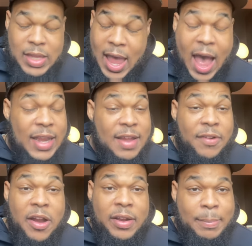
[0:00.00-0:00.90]
I never
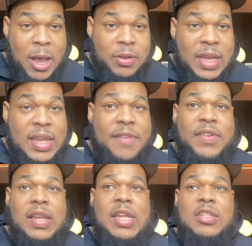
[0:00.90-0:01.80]
heard about, they
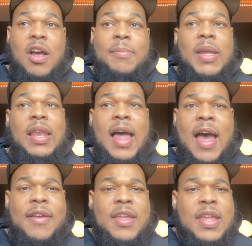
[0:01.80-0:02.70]
definitely taught me a
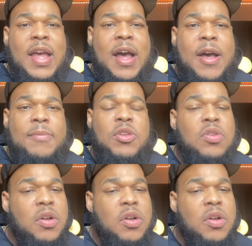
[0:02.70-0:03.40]
lot. You could